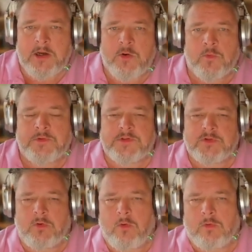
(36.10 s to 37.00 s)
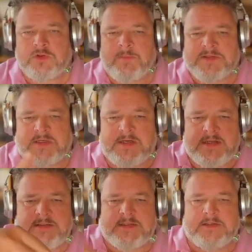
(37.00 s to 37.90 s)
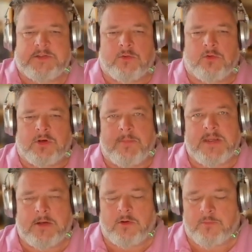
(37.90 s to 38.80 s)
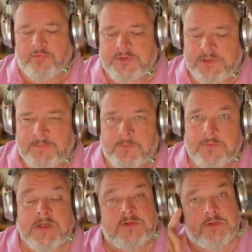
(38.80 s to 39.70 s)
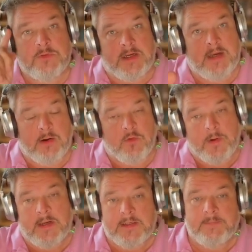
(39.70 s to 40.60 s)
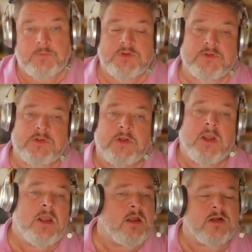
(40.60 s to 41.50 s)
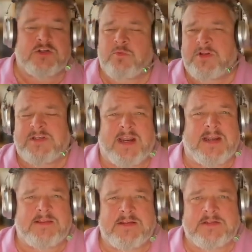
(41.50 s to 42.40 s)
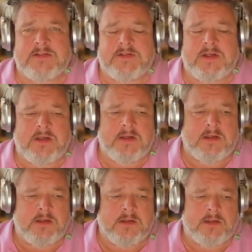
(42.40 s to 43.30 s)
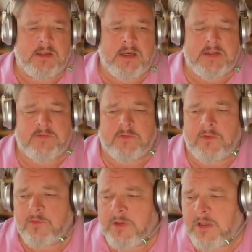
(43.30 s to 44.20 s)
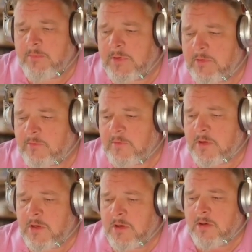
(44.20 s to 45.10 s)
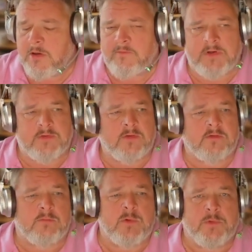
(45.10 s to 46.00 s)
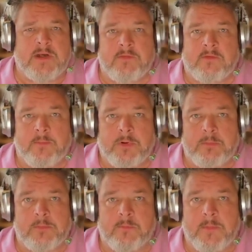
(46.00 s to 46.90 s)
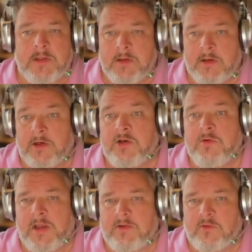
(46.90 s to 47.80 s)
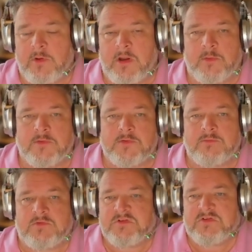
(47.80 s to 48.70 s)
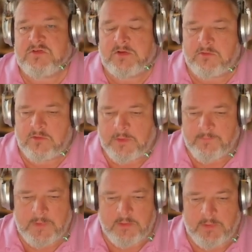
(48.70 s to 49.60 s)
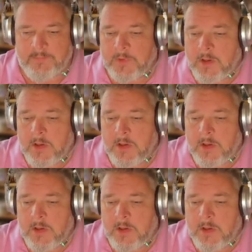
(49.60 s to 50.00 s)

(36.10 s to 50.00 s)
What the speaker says: and I wanted to automatically indent it all and make it look pretty. So let's do that now quickly. I just wanted to add this as a lesson on here because I figured that someone would have the same problem as me, and I knew how to do it. I just didn't do it anyway.